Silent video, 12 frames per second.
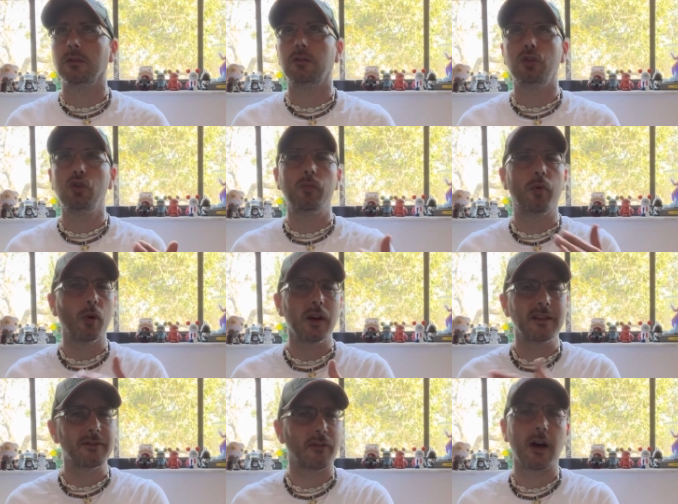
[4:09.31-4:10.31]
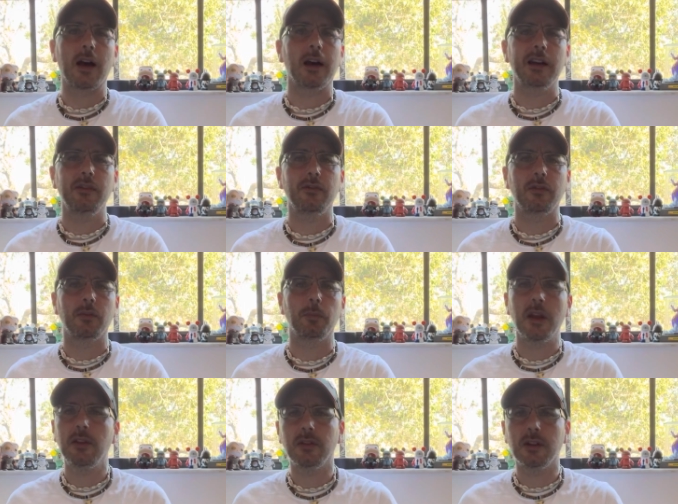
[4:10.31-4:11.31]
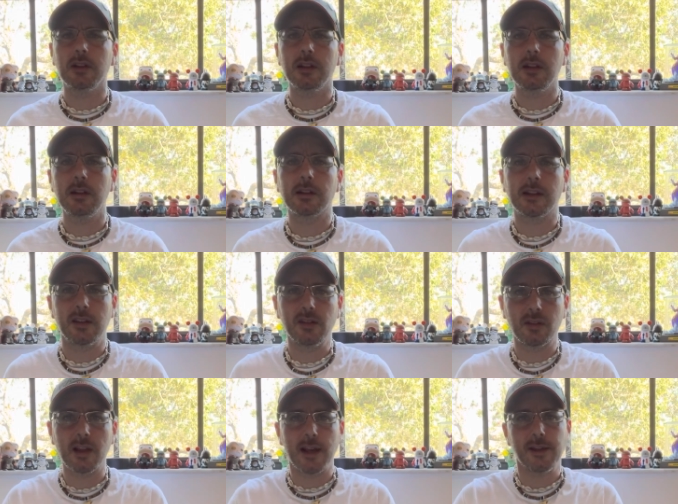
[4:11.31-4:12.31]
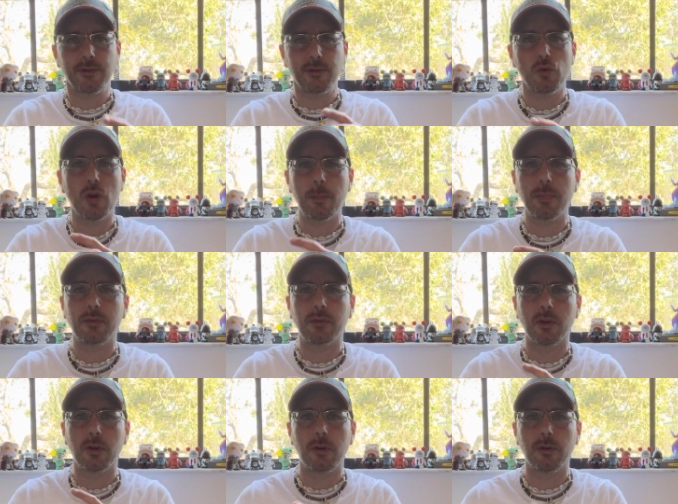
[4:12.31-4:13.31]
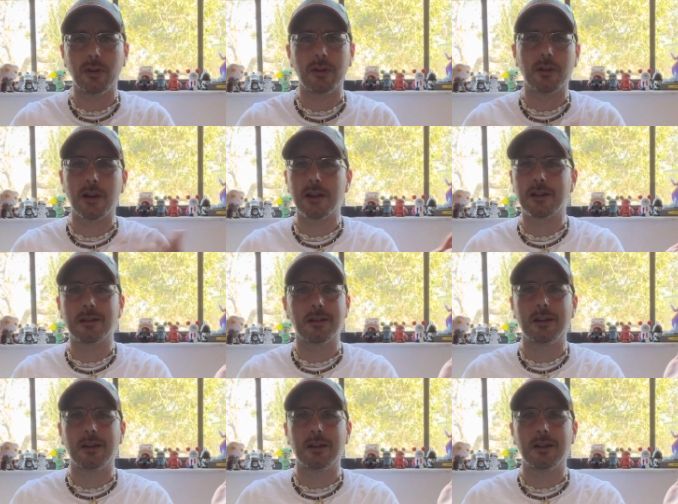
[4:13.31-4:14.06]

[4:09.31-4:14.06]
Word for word: 2.5, basically. Like, these last few episodes, it's like,